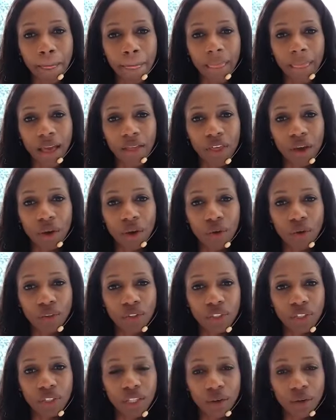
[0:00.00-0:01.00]

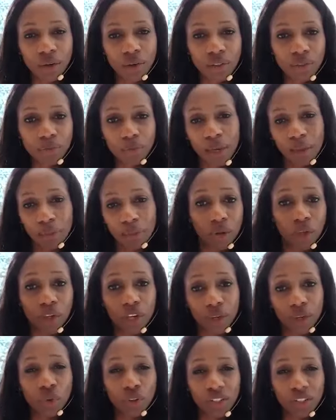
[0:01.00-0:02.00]
those people who
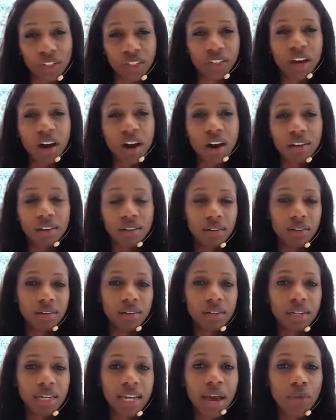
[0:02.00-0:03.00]
you want to start
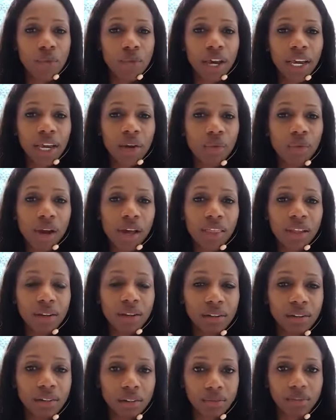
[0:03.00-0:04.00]
networking with
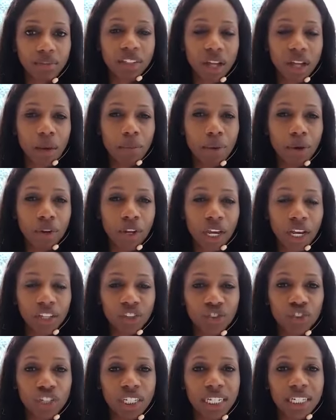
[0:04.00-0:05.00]
and start building a
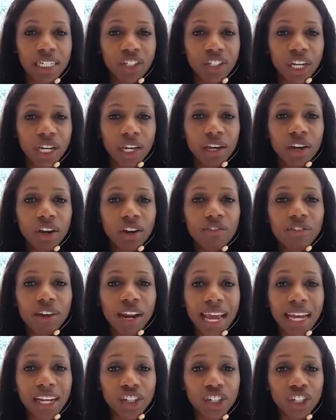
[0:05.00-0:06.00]
strategic
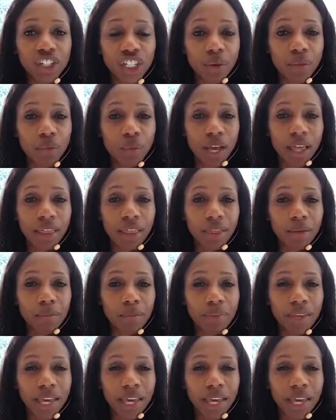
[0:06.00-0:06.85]
relationship with.